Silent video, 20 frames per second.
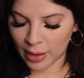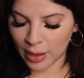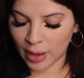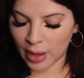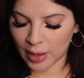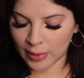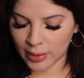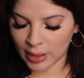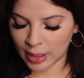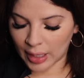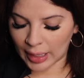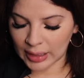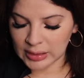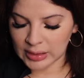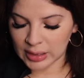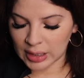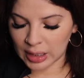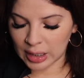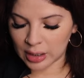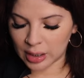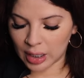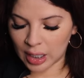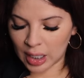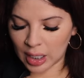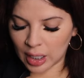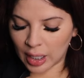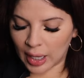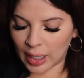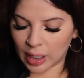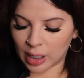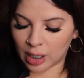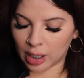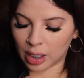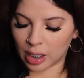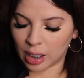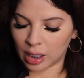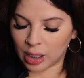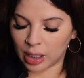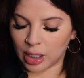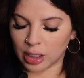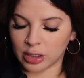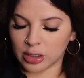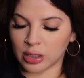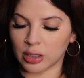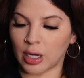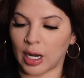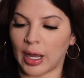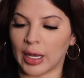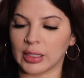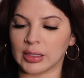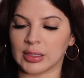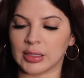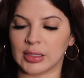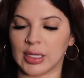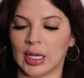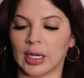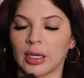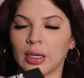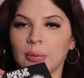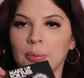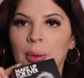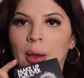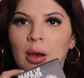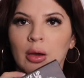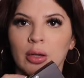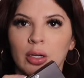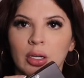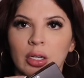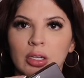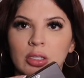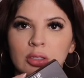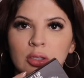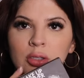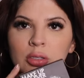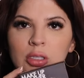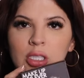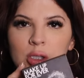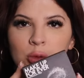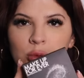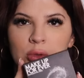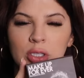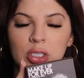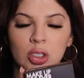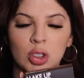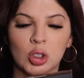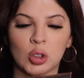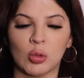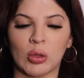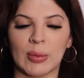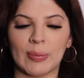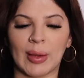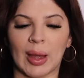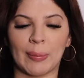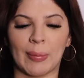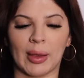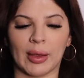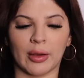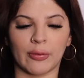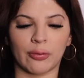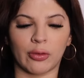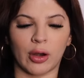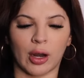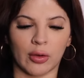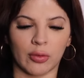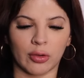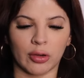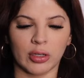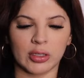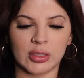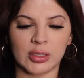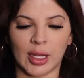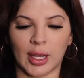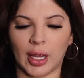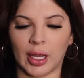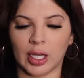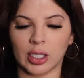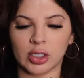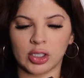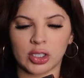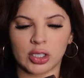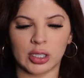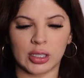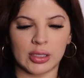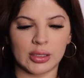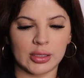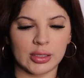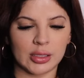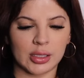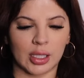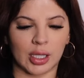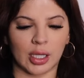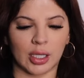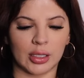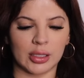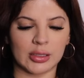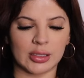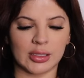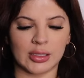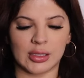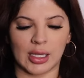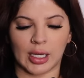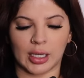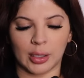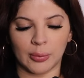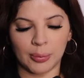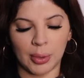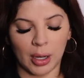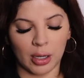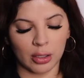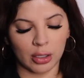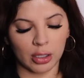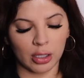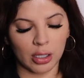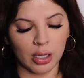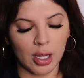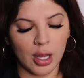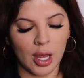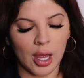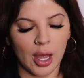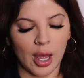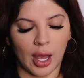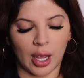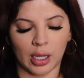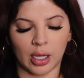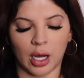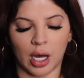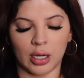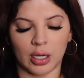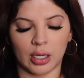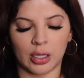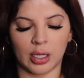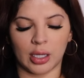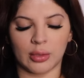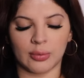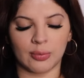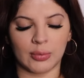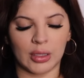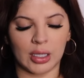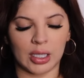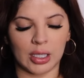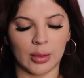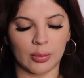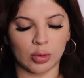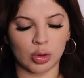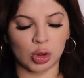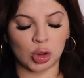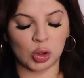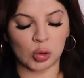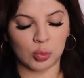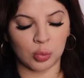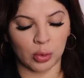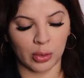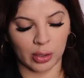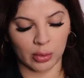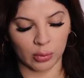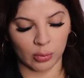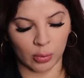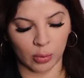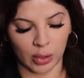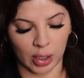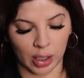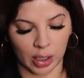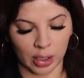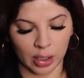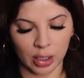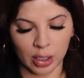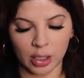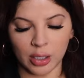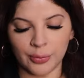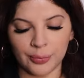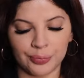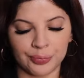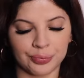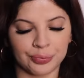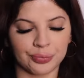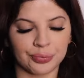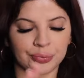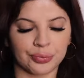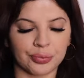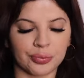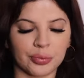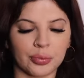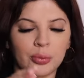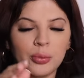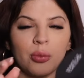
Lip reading: And then I did need like a under eye setting powder. So this one's a new one by Makeup Forever. It's a HD Skin Setting Powder. I got it in medium 2.1.